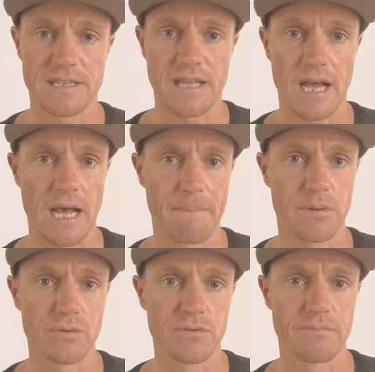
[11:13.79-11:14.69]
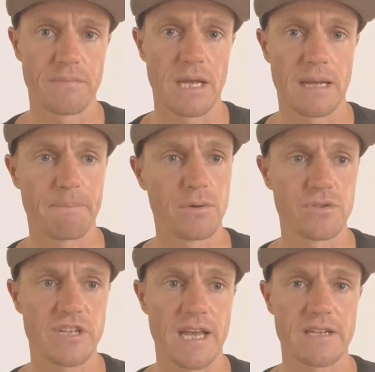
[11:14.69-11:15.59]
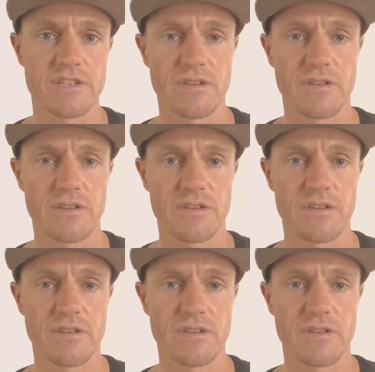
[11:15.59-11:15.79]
that the heart puts out.